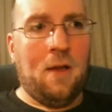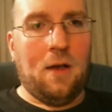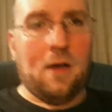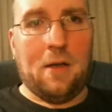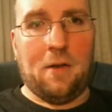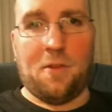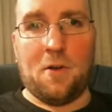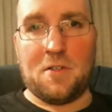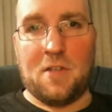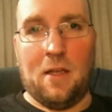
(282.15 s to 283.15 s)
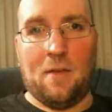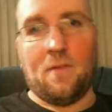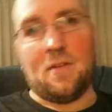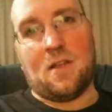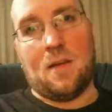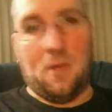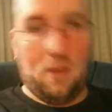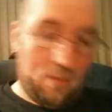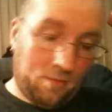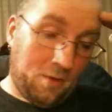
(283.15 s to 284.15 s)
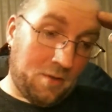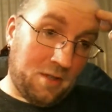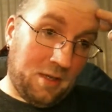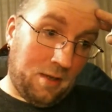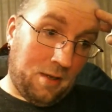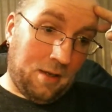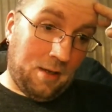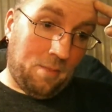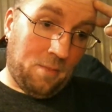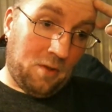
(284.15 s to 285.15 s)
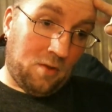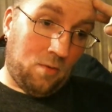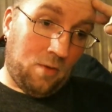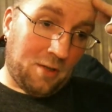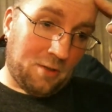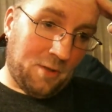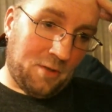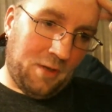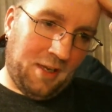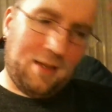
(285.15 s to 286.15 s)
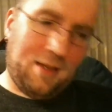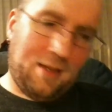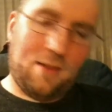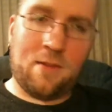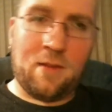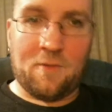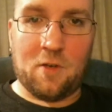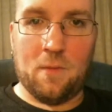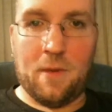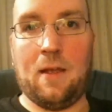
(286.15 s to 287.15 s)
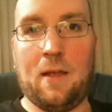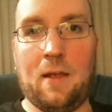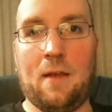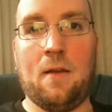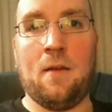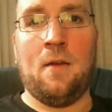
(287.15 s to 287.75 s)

On Thursday, this coming Thursday, October 29th, I have to go back in.